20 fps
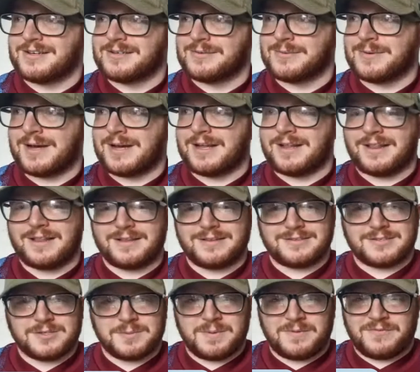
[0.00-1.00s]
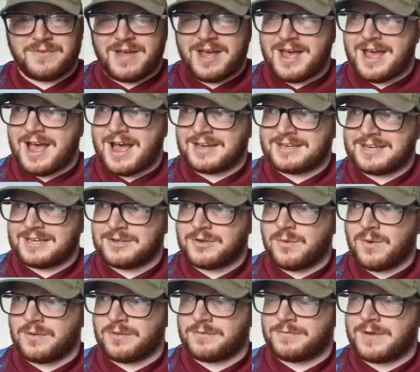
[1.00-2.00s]
Well, to be fair, I did
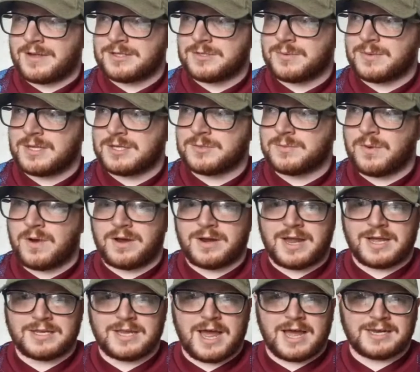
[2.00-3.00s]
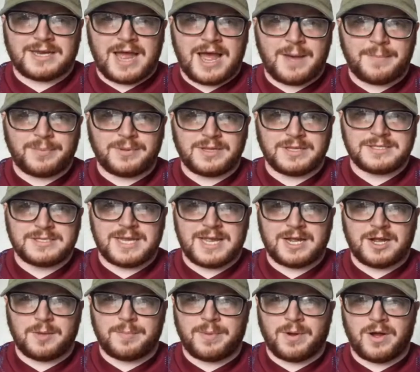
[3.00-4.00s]
go on the fence with this one. I'd happily
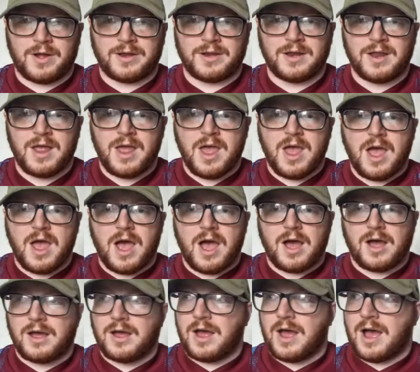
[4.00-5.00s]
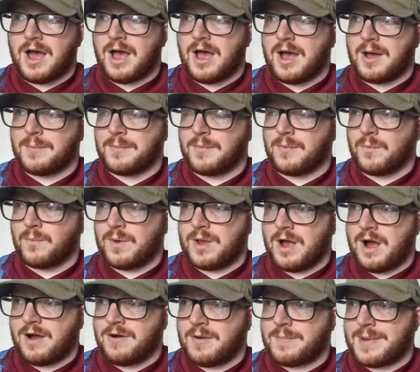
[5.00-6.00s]
take a point. We
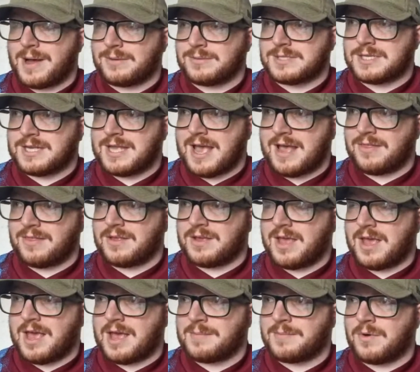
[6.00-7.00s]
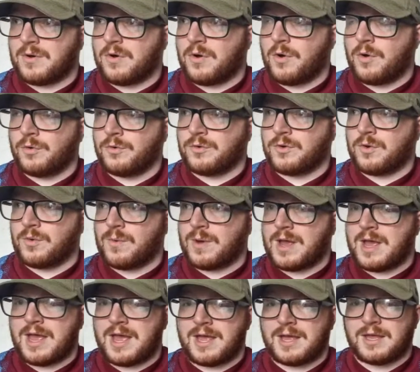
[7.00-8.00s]
are about to get the game
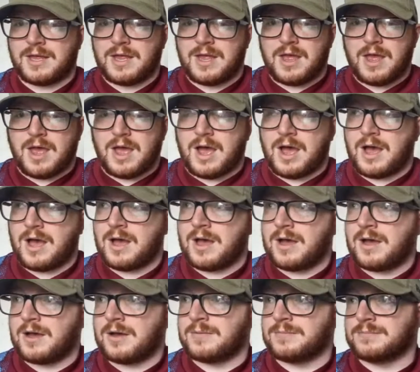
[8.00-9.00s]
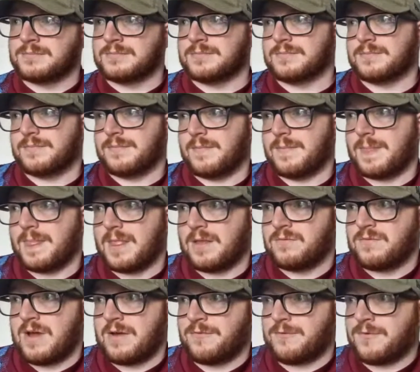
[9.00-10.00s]
underway.
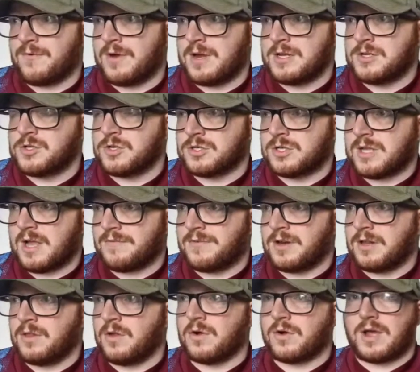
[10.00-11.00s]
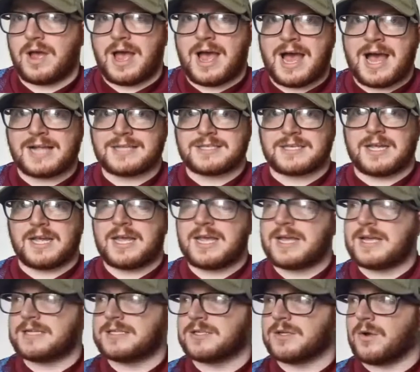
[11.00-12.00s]
Referee just having a look at
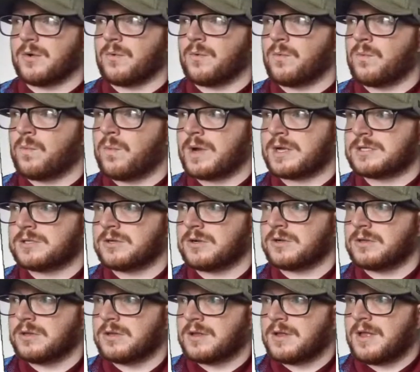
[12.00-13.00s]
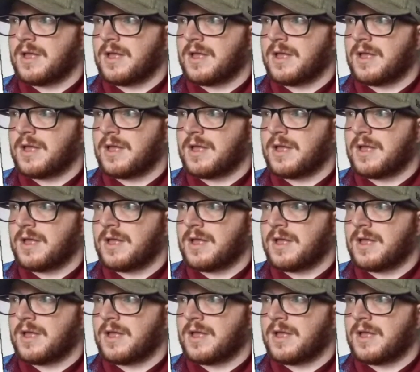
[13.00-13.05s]
his whistle.